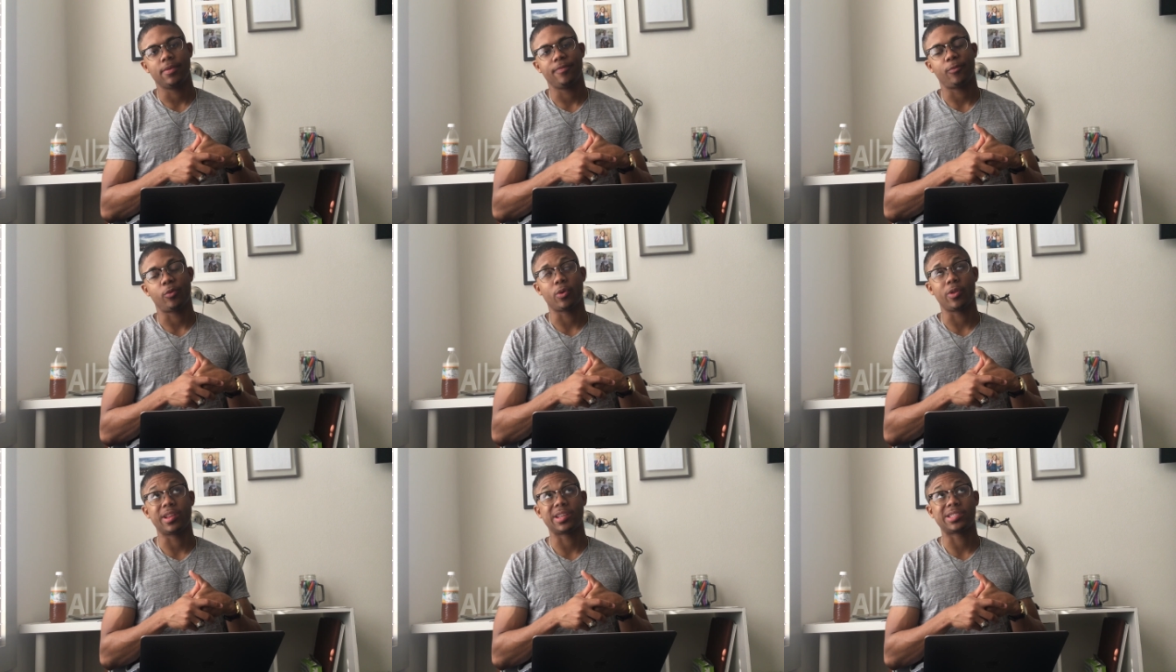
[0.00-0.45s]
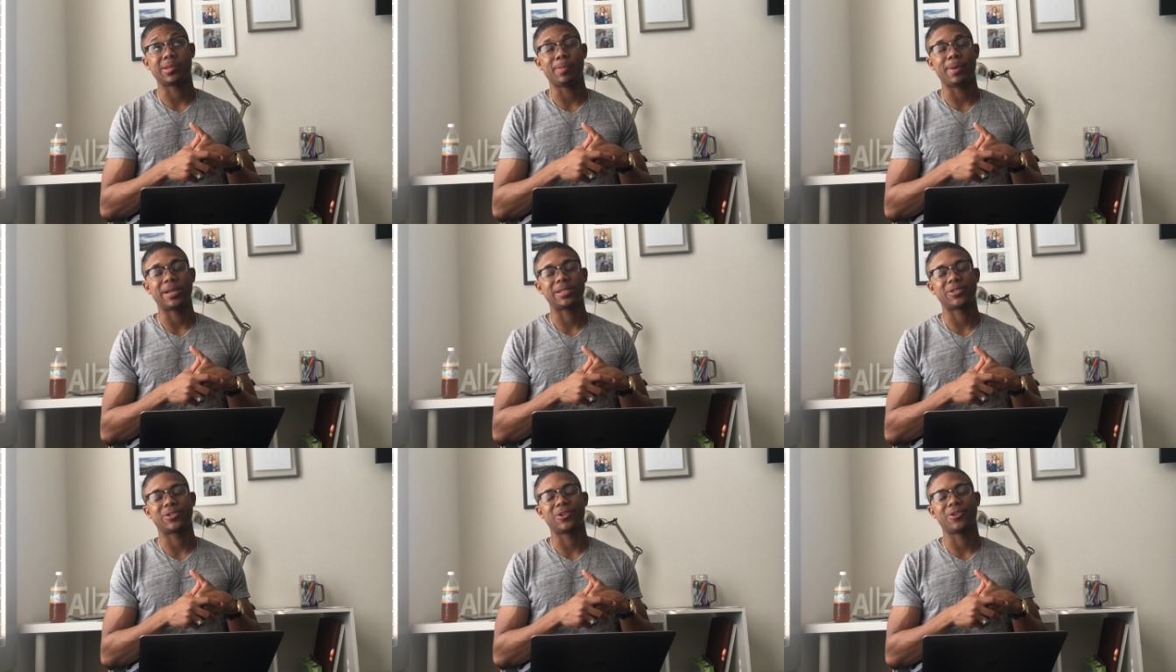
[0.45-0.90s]
for the
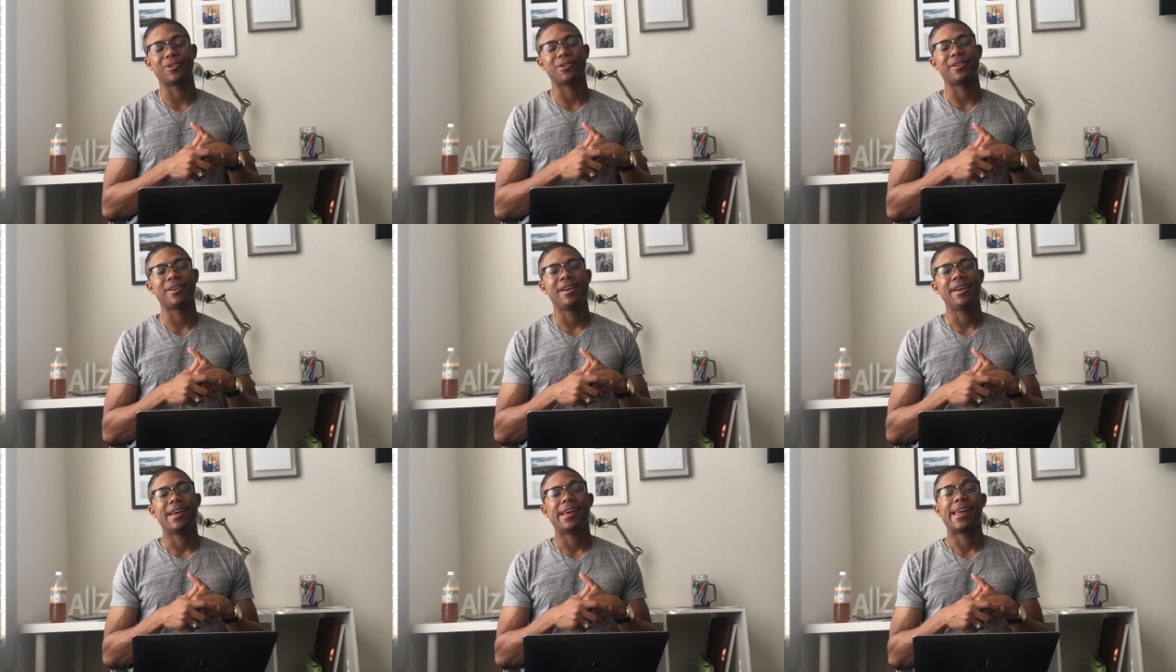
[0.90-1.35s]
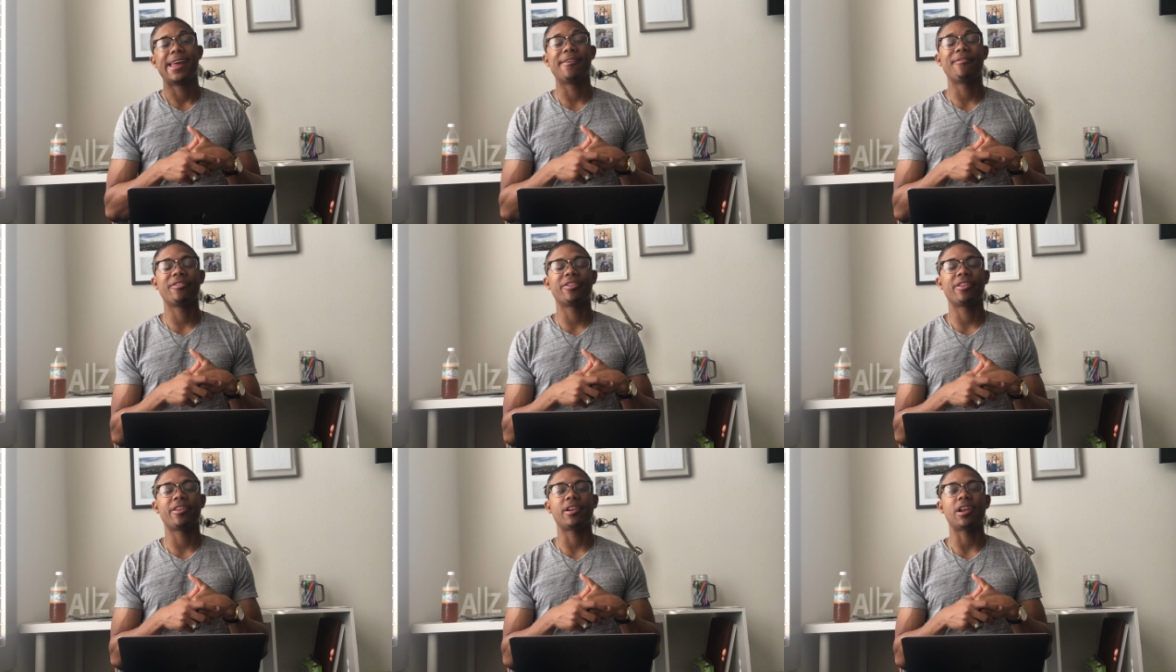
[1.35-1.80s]
semester,
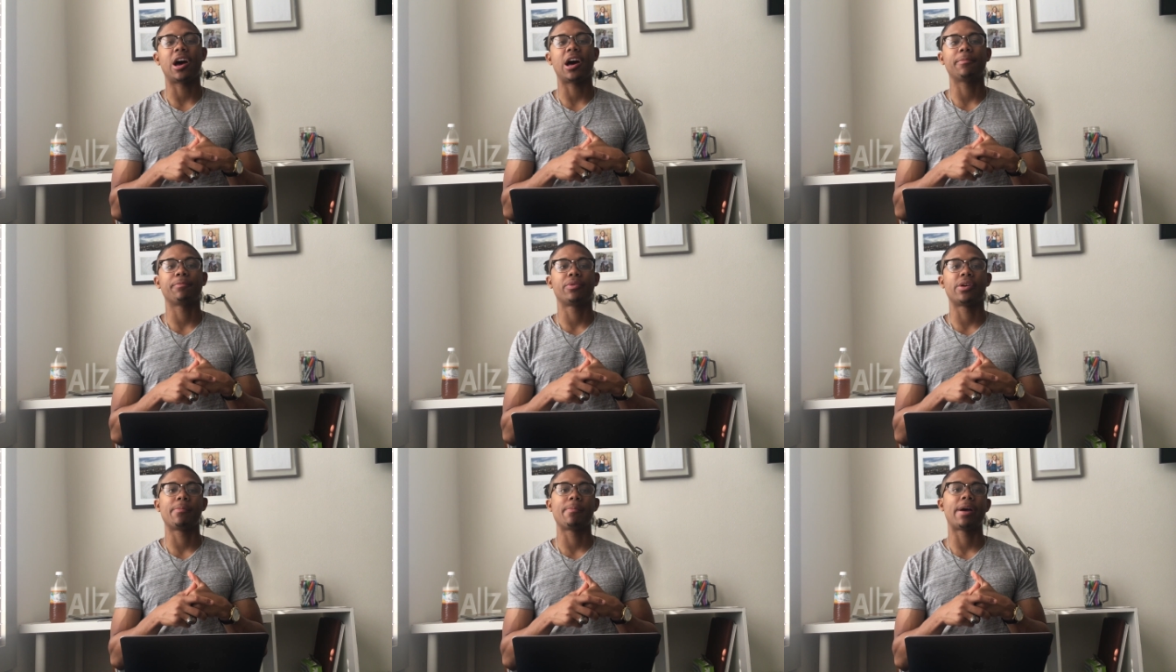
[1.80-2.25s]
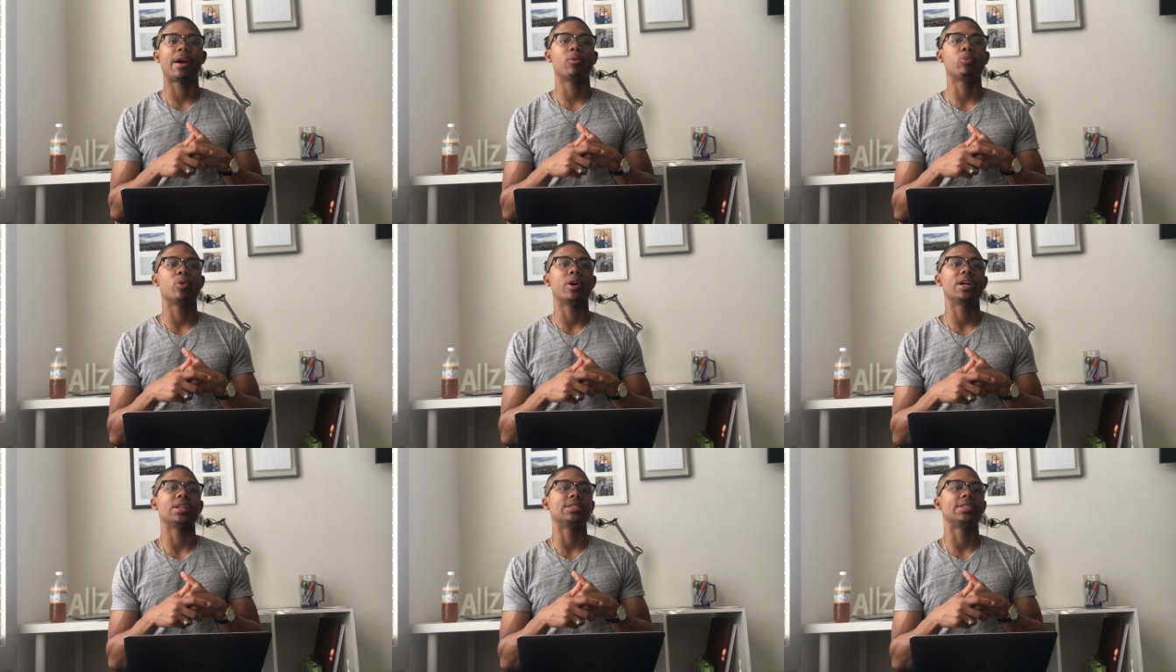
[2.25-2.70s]
even the non-pre-med
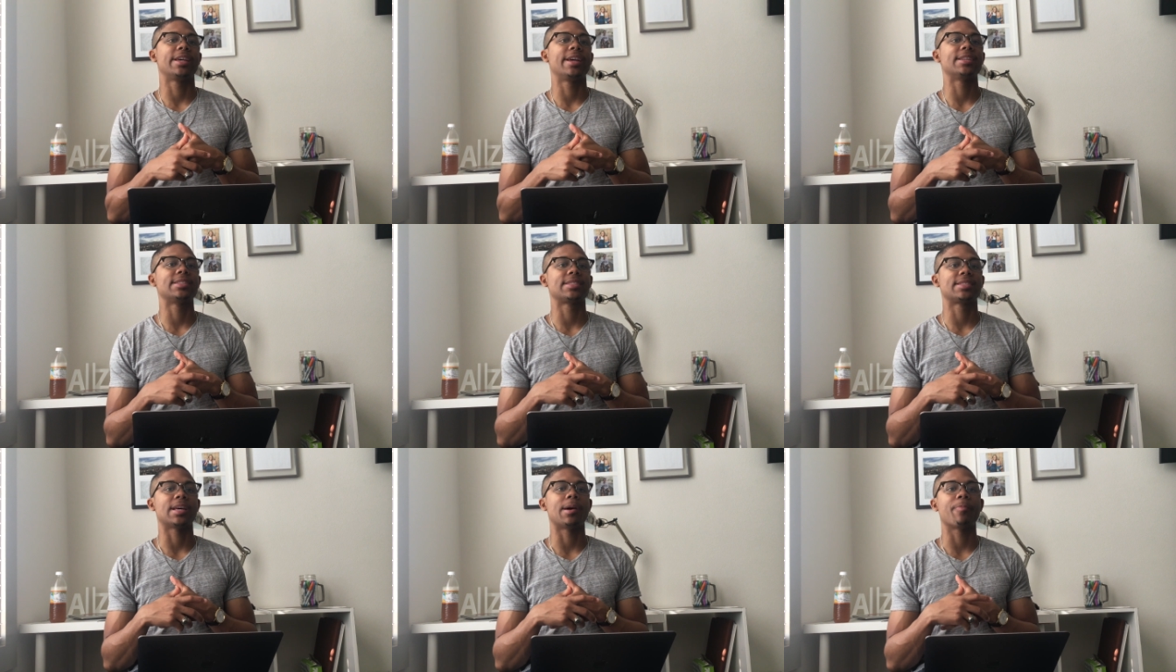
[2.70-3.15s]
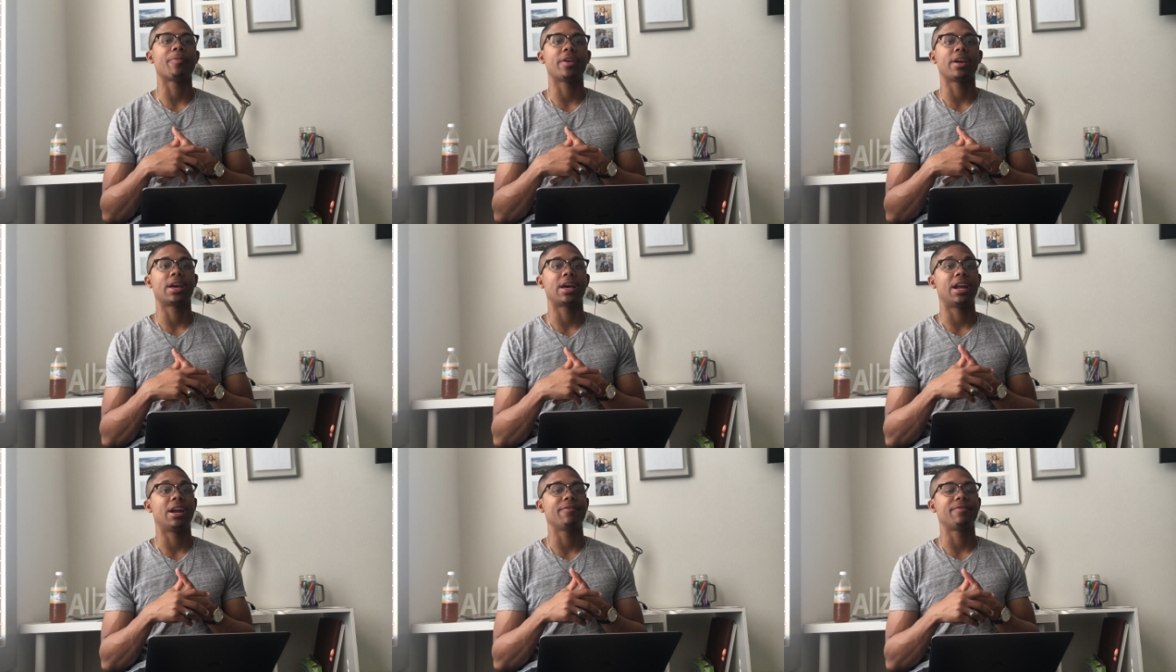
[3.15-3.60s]
ones, get
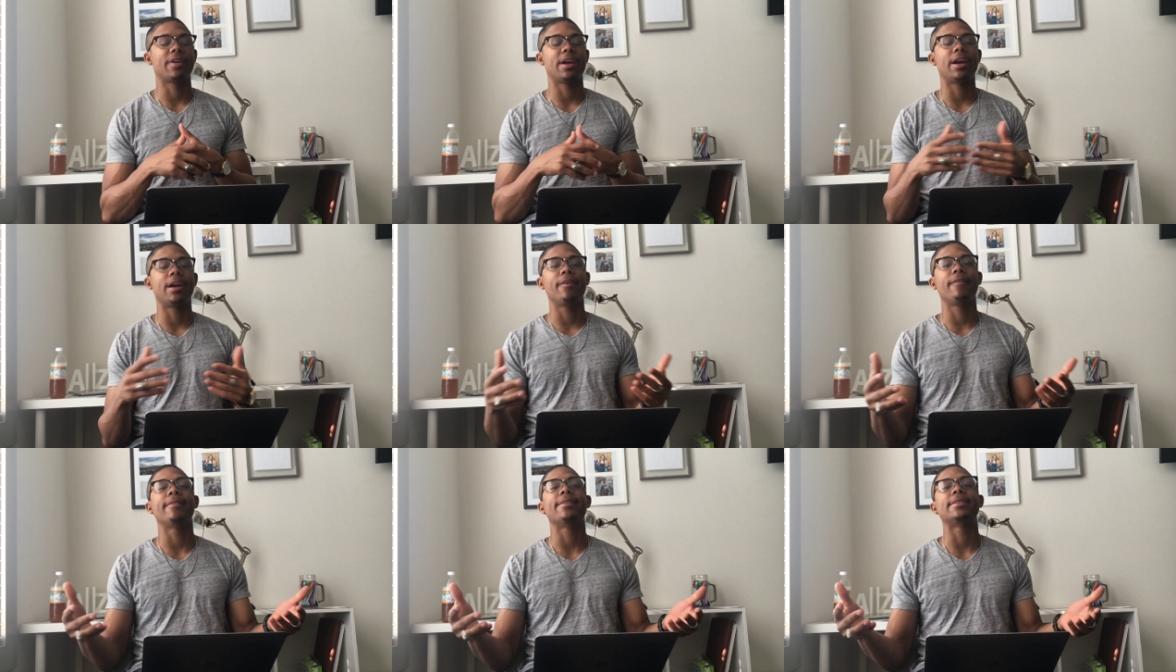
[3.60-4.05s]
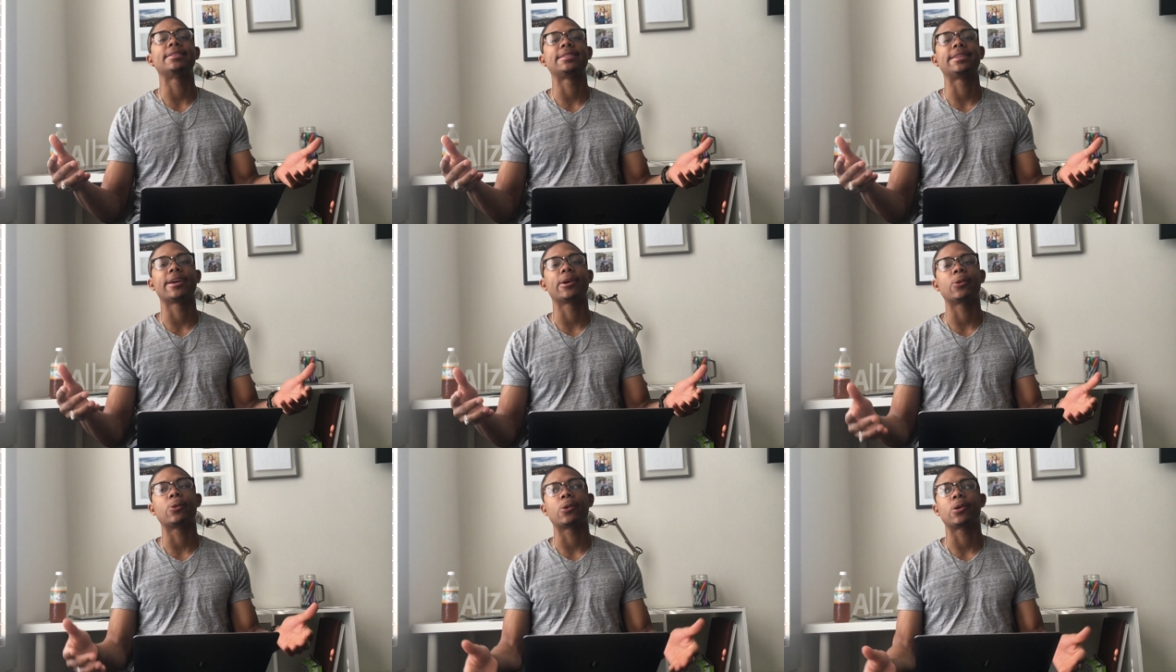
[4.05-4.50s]
something out of every
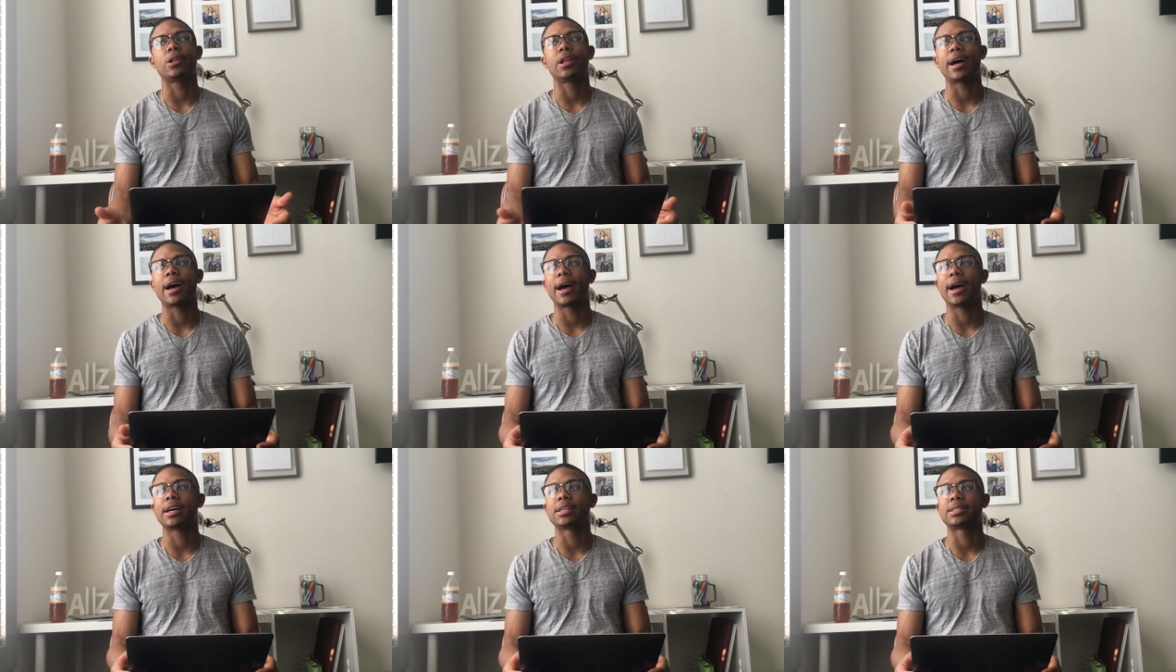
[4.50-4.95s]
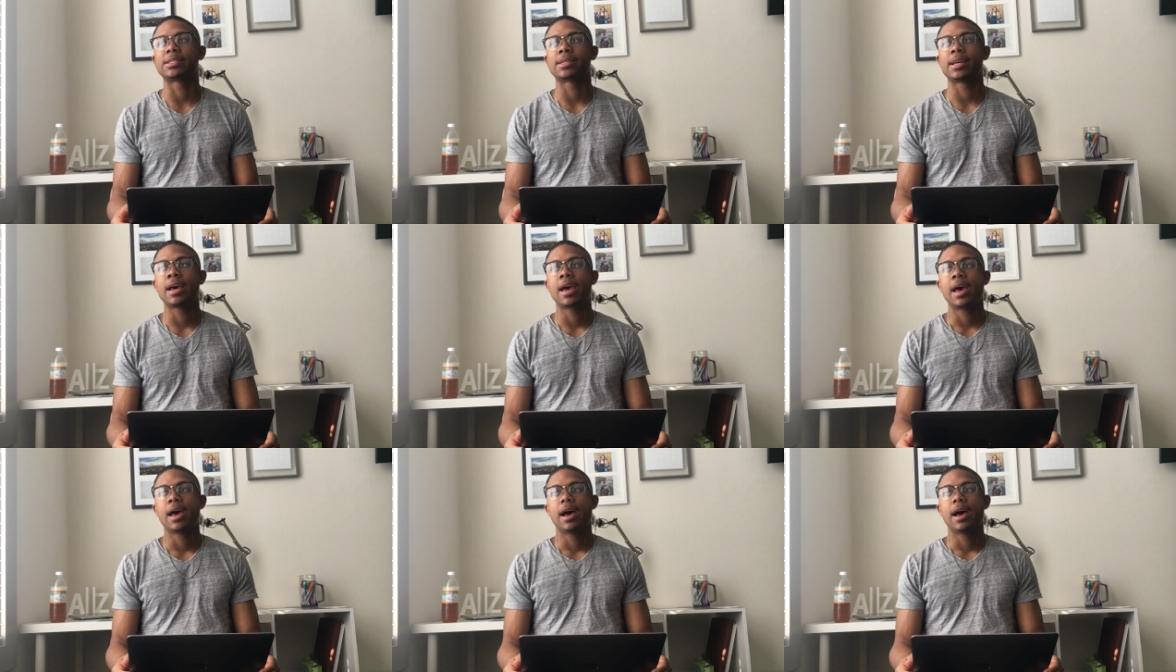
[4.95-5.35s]
single class,